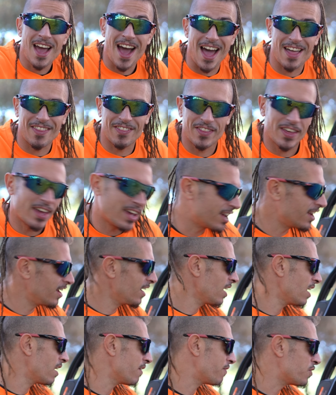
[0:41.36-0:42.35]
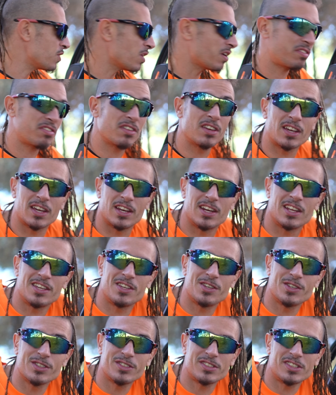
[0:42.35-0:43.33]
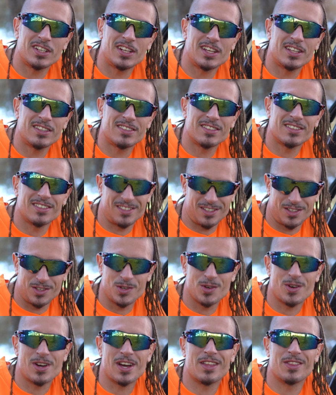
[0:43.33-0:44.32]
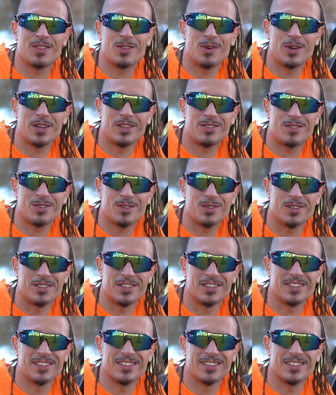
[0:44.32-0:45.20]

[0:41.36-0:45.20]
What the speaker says: and then if you are thinking in using it, you can do it too.